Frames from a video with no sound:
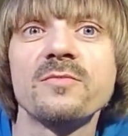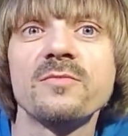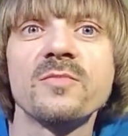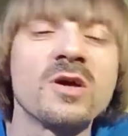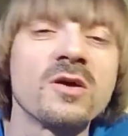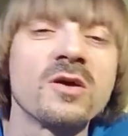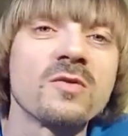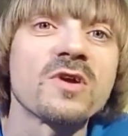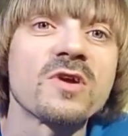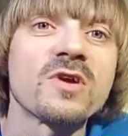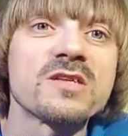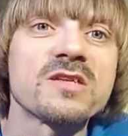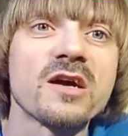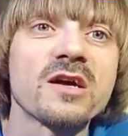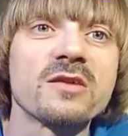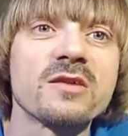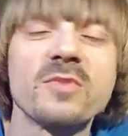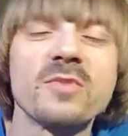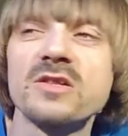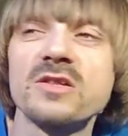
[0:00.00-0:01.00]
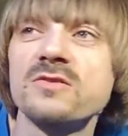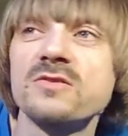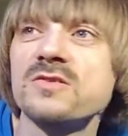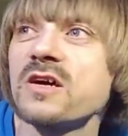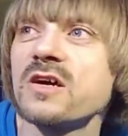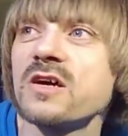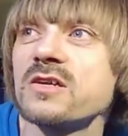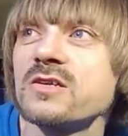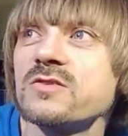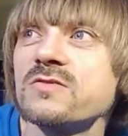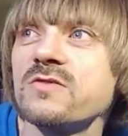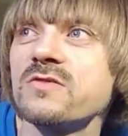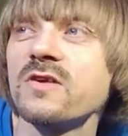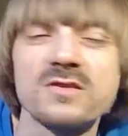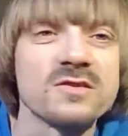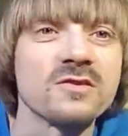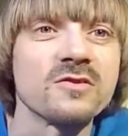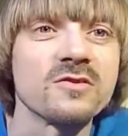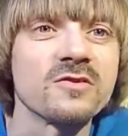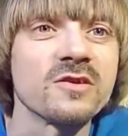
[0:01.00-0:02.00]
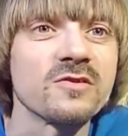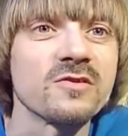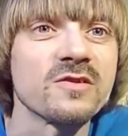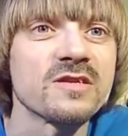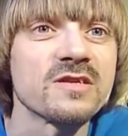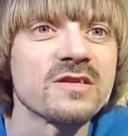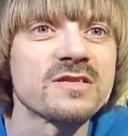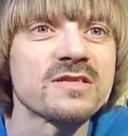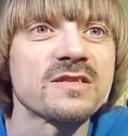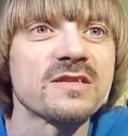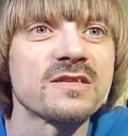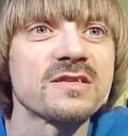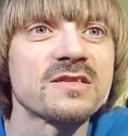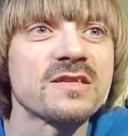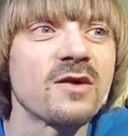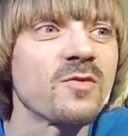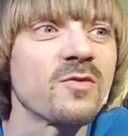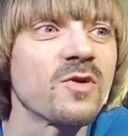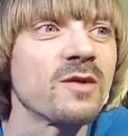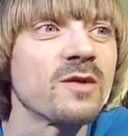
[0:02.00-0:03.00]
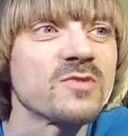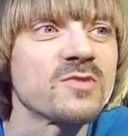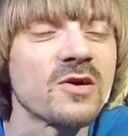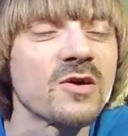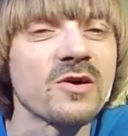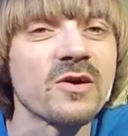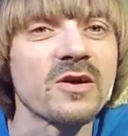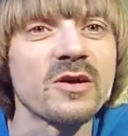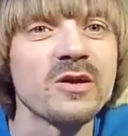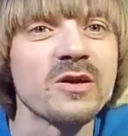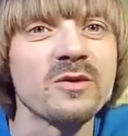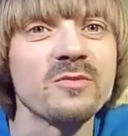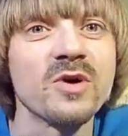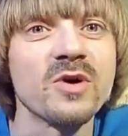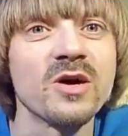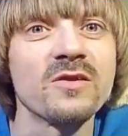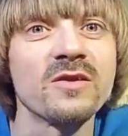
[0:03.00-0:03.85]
We're not talking about those kind of drugs, though, here. That's not what I'm talking about.